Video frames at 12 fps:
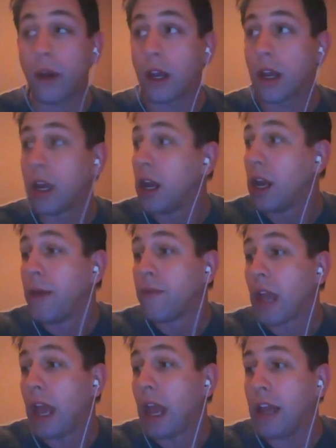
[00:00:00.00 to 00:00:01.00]
Worse.
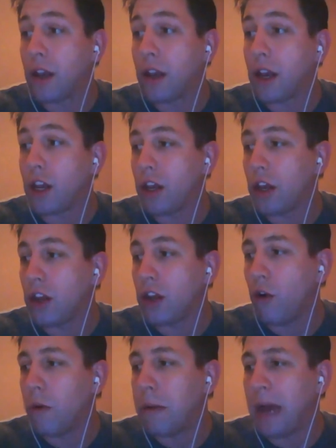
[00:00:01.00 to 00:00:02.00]
And
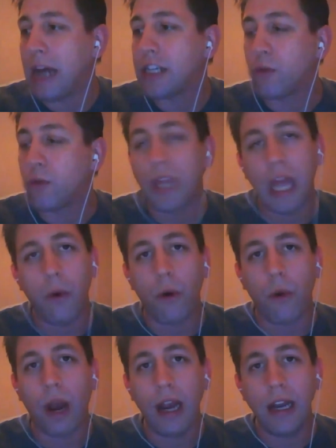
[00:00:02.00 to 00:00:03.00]
you imagine when they were
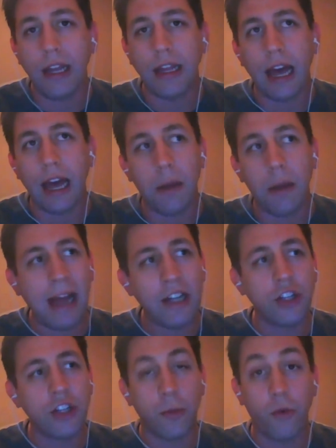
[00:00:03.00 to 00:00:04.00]
writing that,
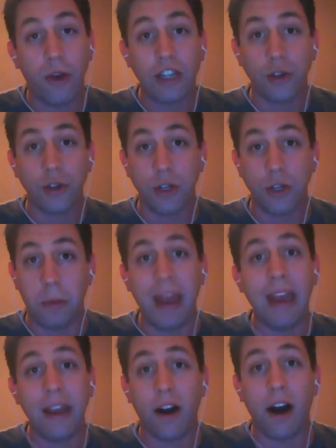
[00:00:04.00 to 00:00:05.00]
imagine the pressure to
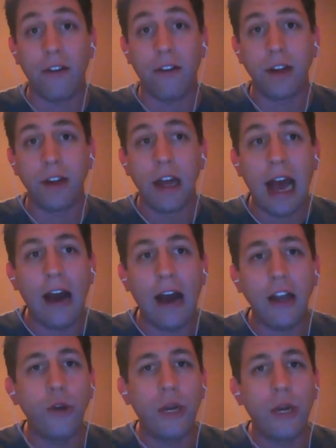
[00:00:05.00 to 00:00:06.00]
pay it off. How
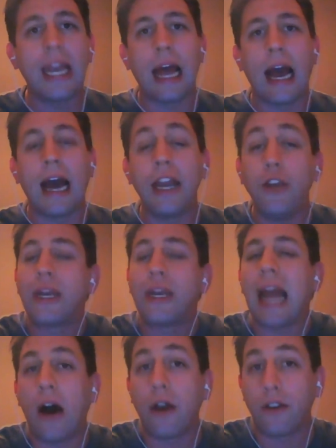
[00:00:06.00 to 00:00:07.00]
do you get
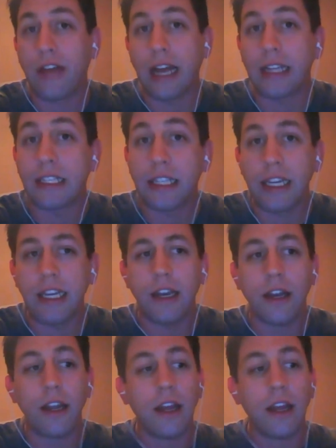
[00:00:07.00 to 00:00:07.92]
out of that scene?